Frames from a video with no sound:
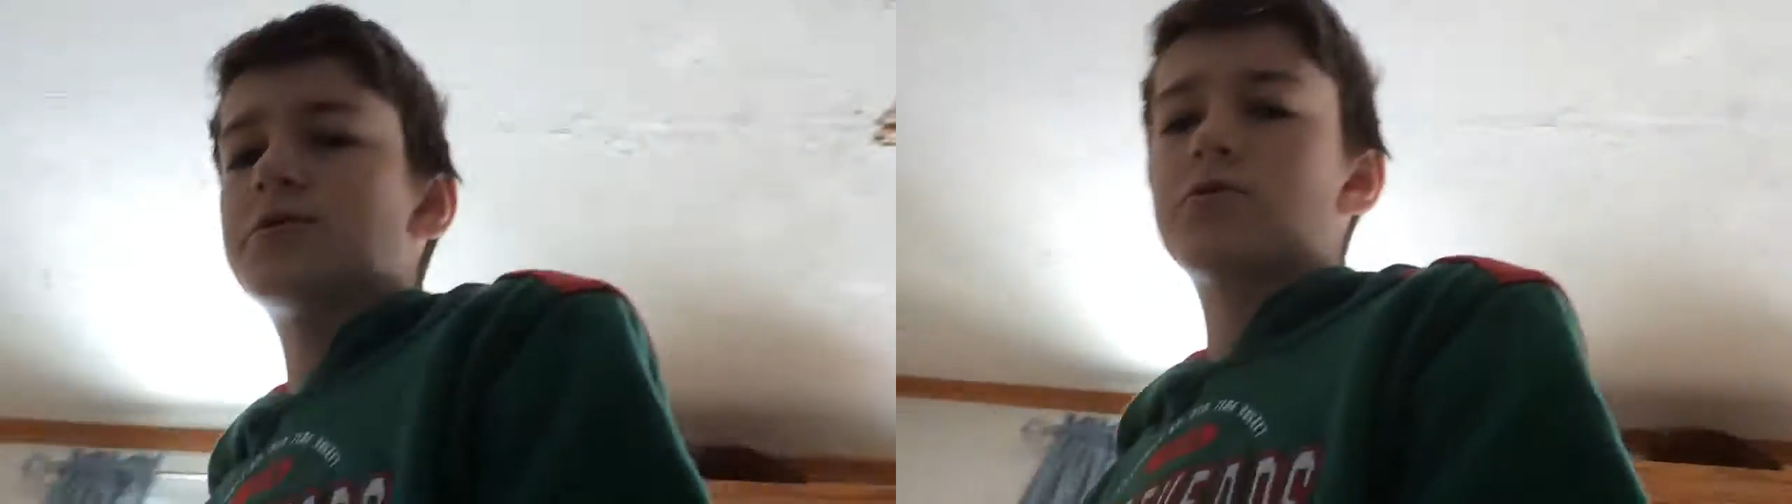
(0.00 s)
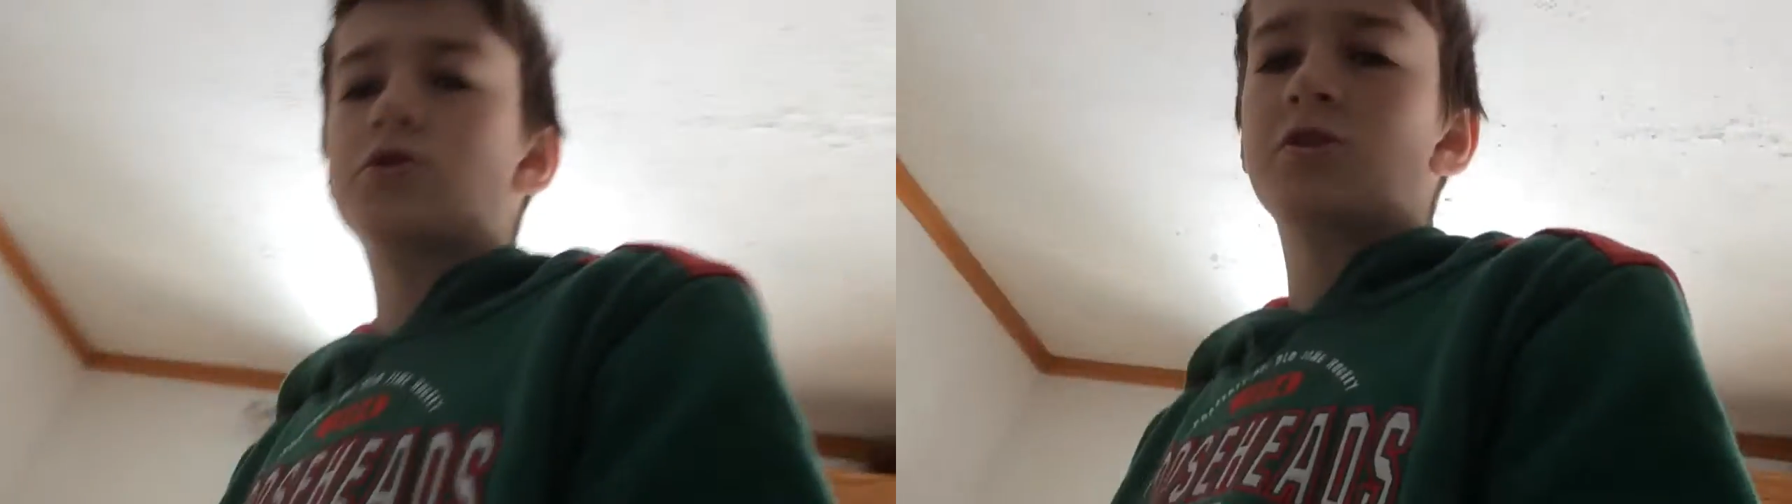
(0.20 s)

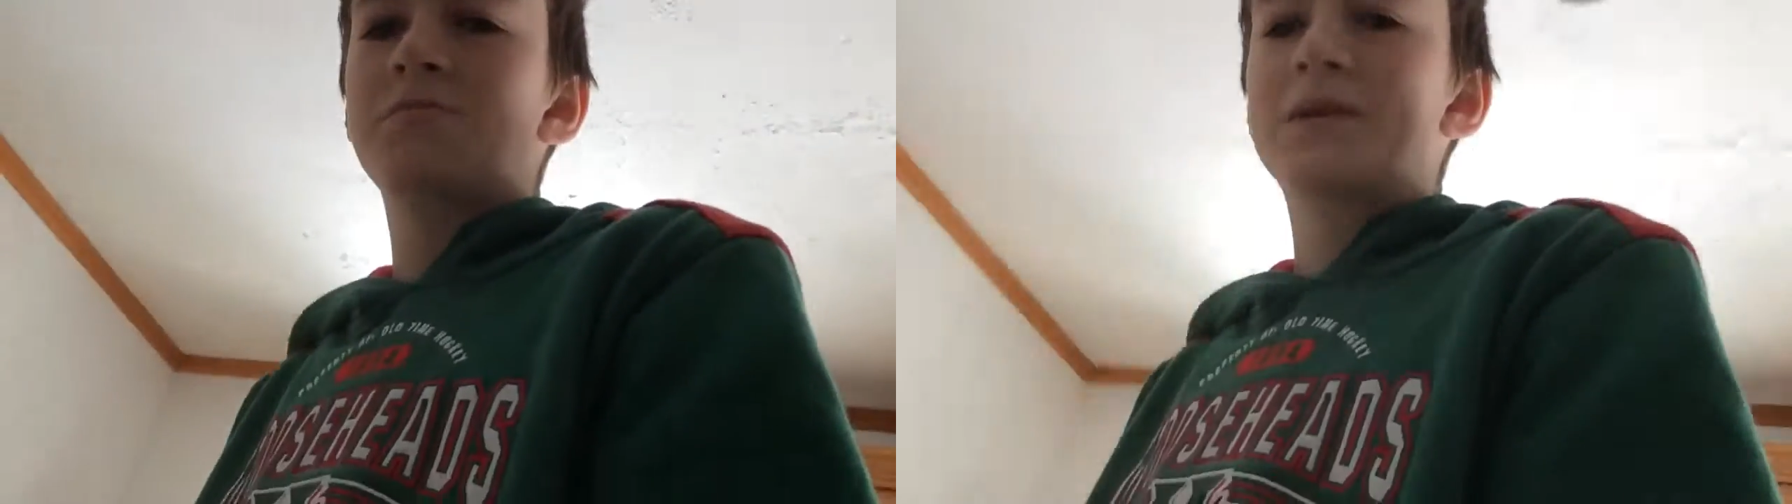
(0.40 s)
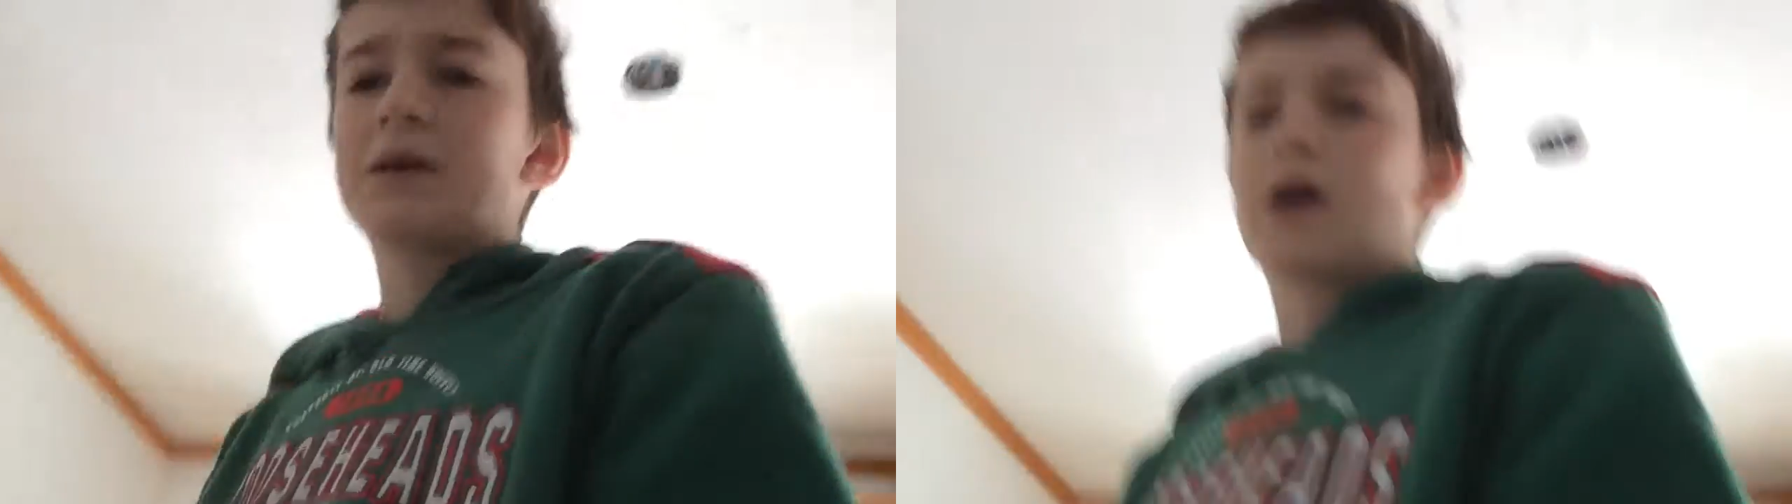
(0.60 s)
so
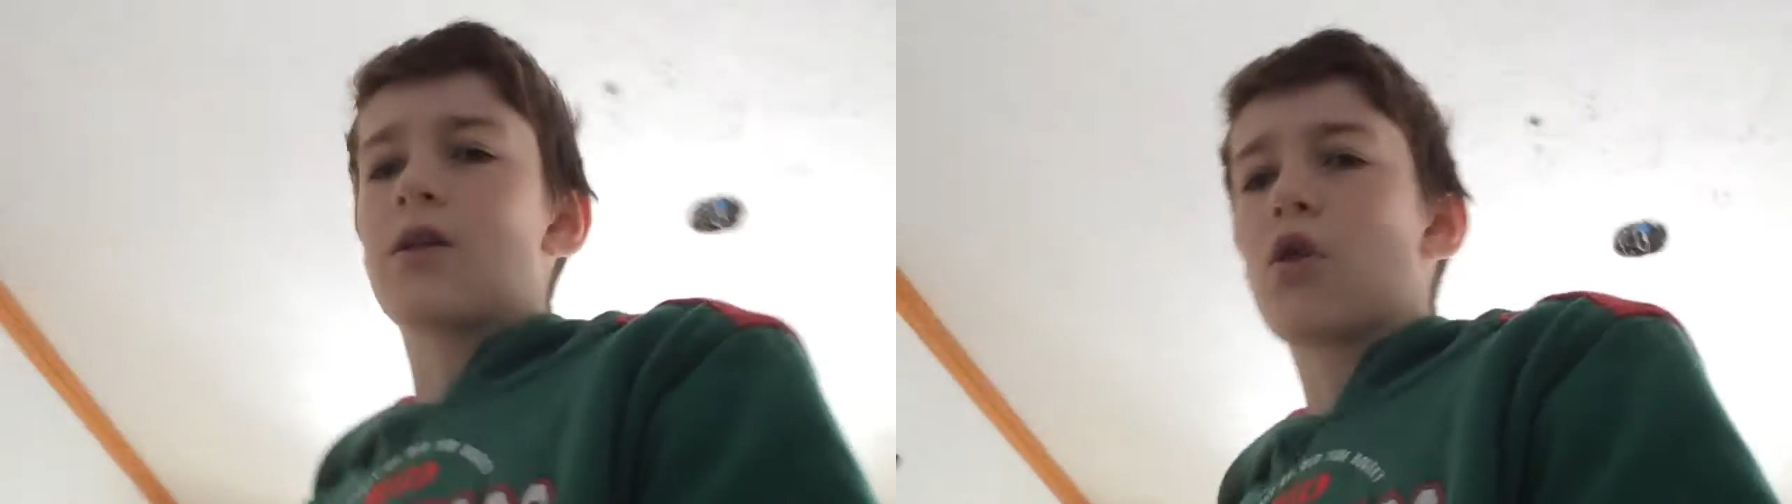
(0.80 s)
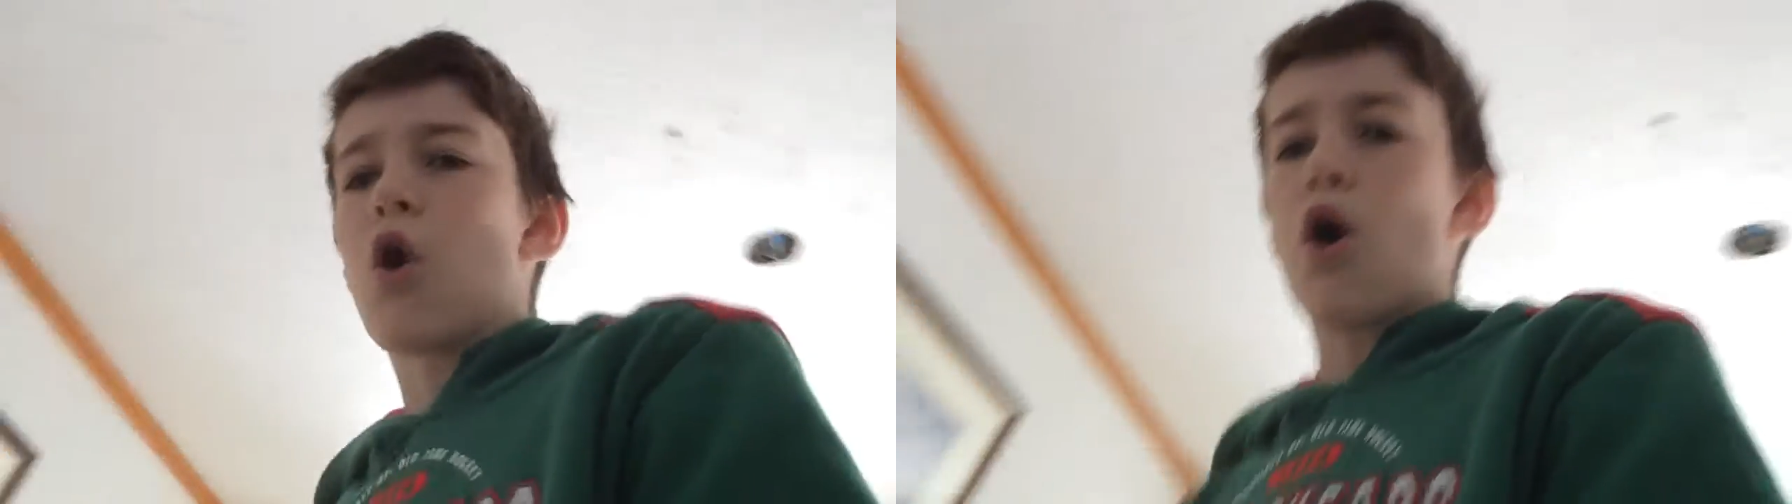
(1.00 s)
Sherman
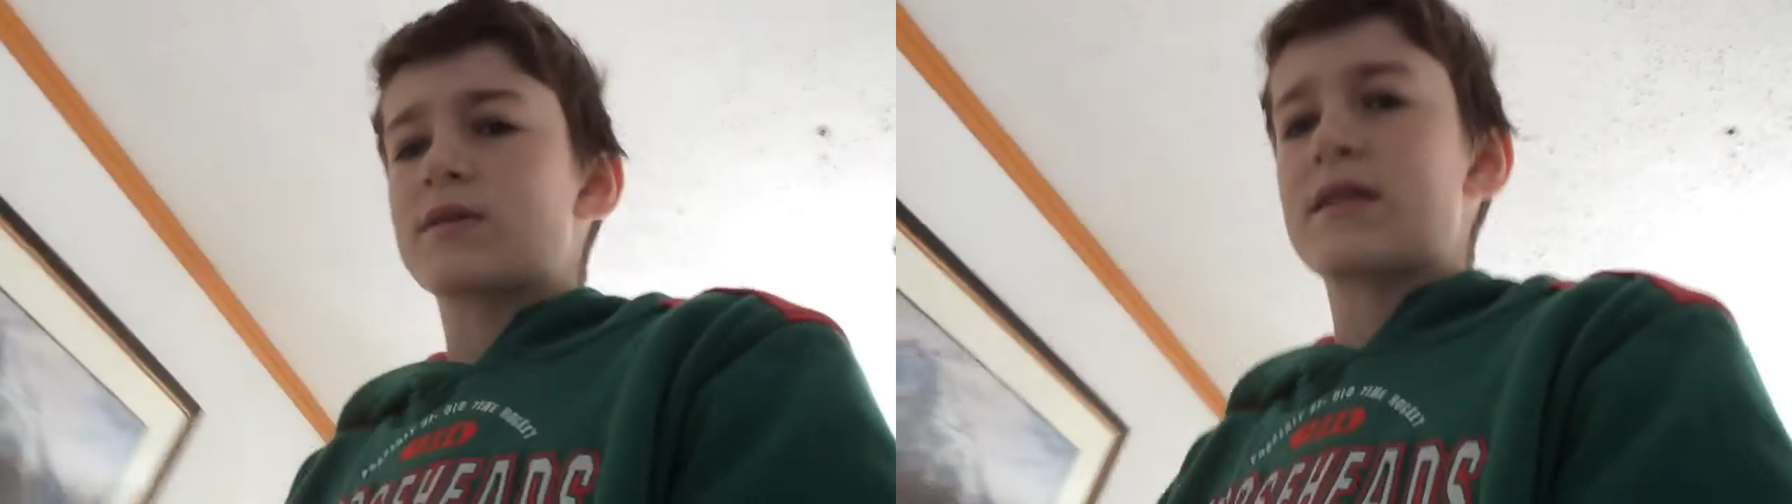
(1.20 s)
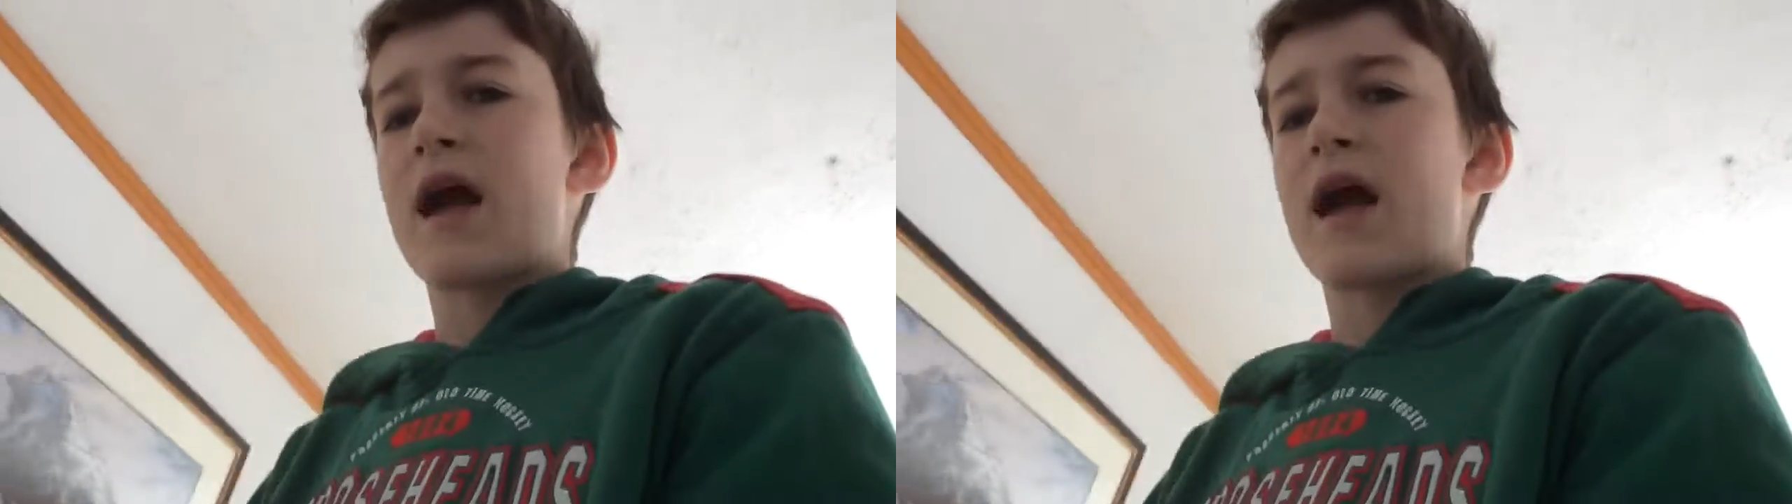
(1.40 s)
got locked